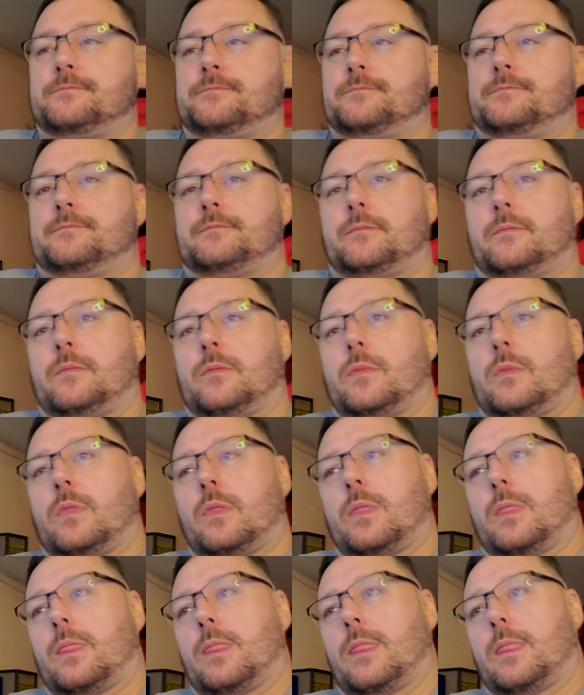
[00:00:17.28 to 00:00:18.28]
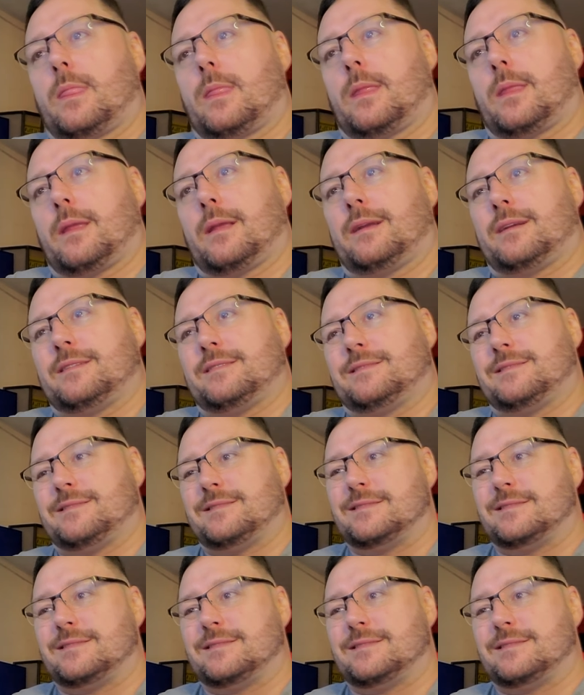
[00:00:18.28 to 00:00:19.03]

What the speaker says: [no speech]